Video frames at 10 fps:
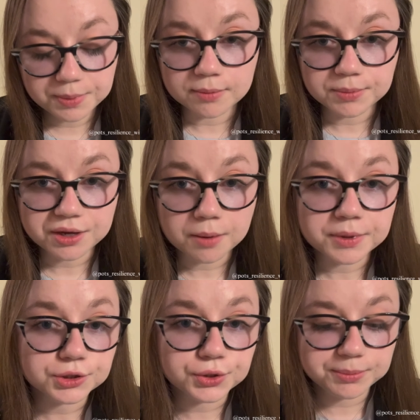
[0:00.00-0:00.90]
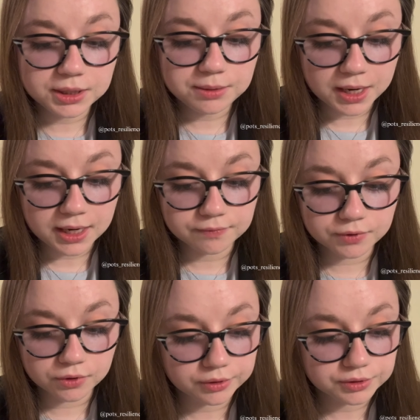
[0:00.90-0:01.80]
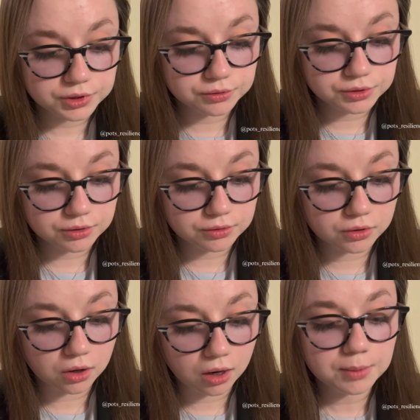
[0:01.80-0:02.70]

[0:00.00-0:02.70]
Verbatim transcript: and become extremely painful due to the chronic